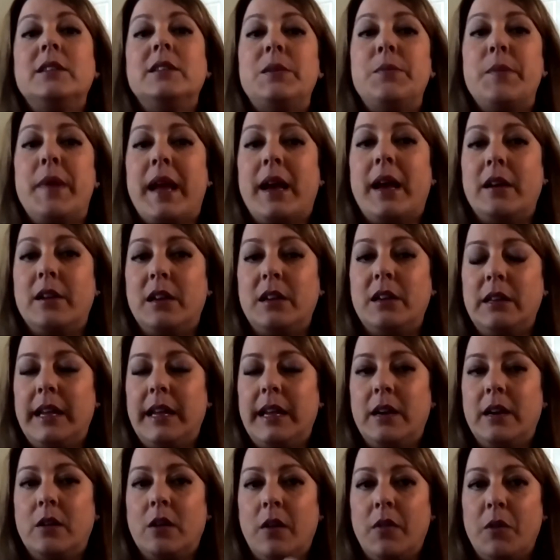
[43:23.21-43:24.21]
the calcium
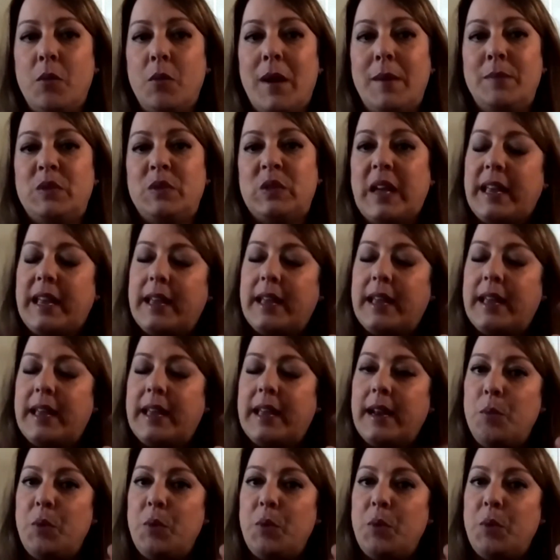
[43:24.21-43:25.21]
calculator on the
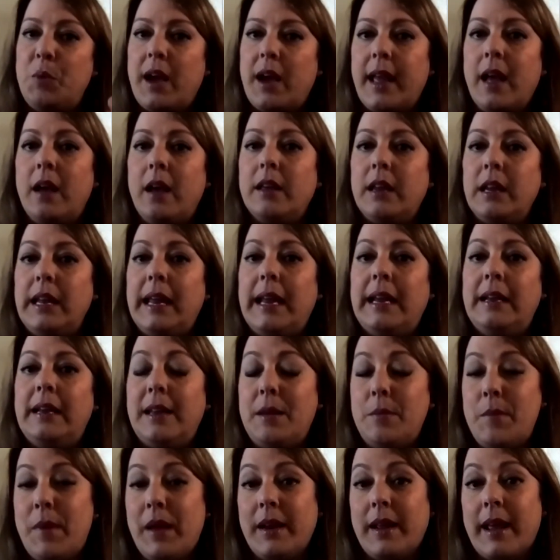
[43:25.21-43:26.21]
website can help you kind of
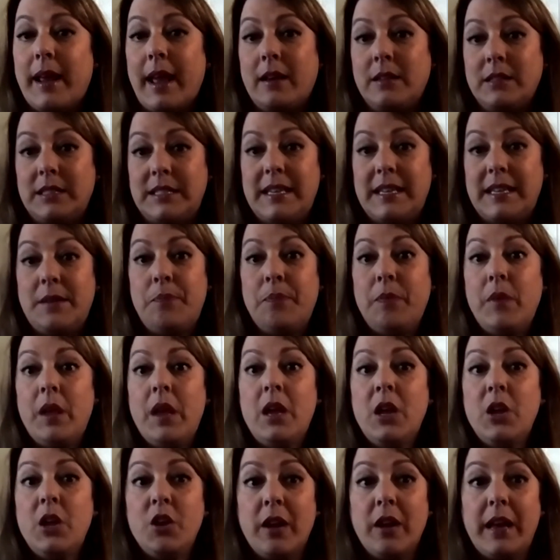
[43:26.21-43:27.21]
calculate the amount of
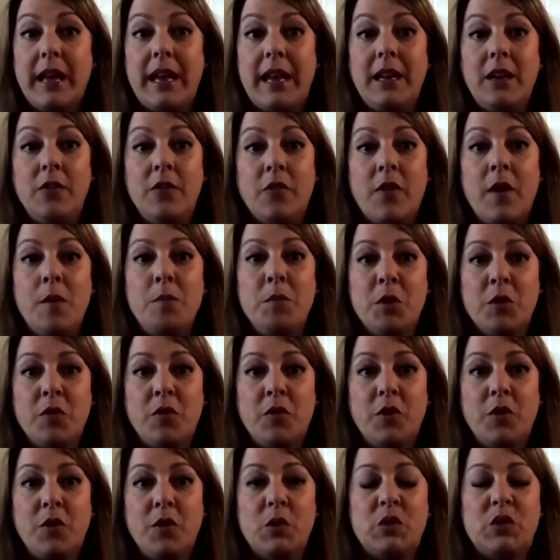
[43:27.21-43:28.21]
calcium you're getting
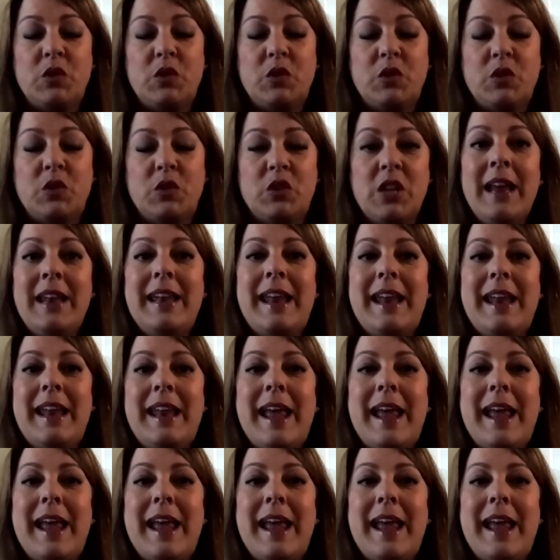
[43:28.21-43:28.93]
from your foods.